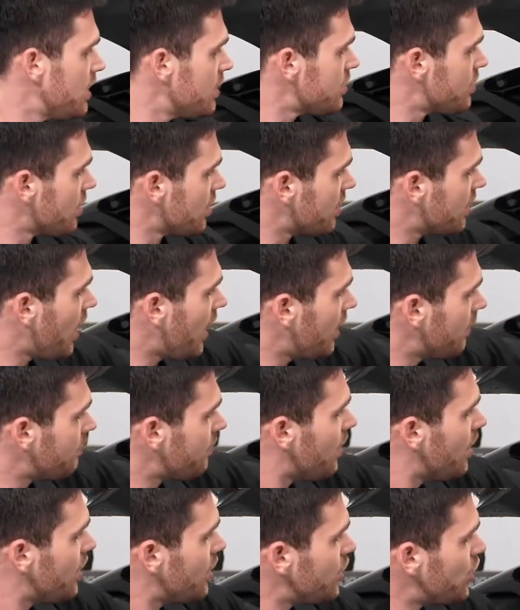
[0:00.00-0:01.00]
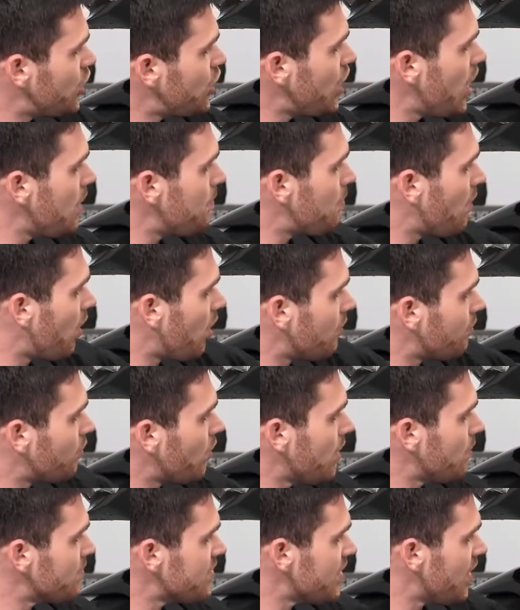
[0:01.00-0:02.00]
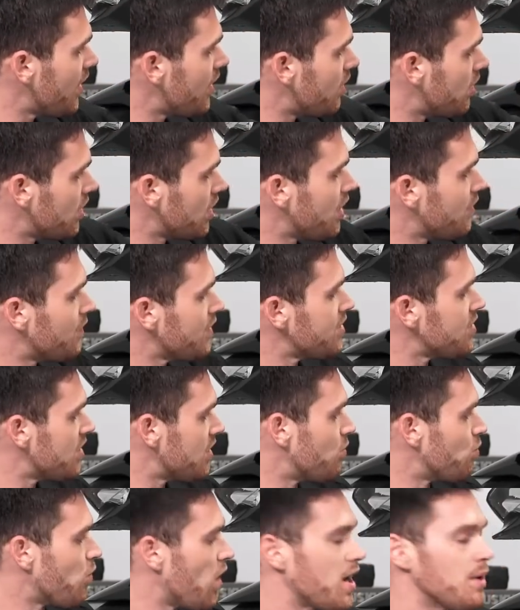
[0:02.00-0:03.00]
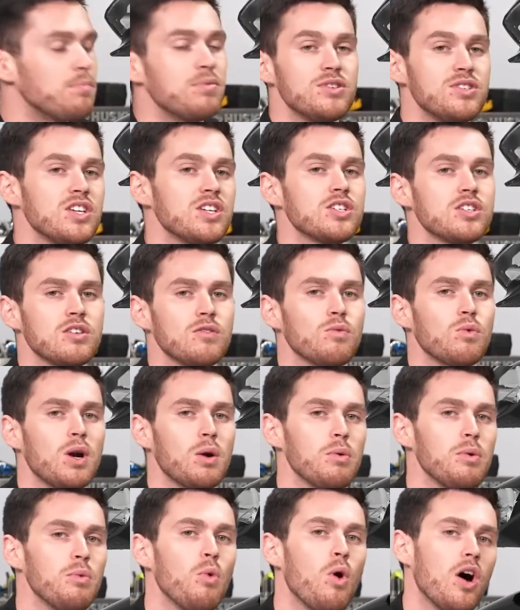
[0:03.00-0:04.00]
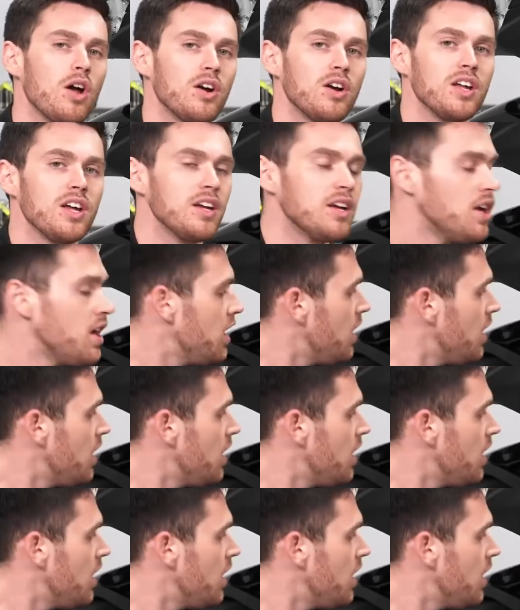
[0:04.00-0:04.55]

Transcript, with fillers: to kind of shape our frame slider and give us the right position of where we wanted it.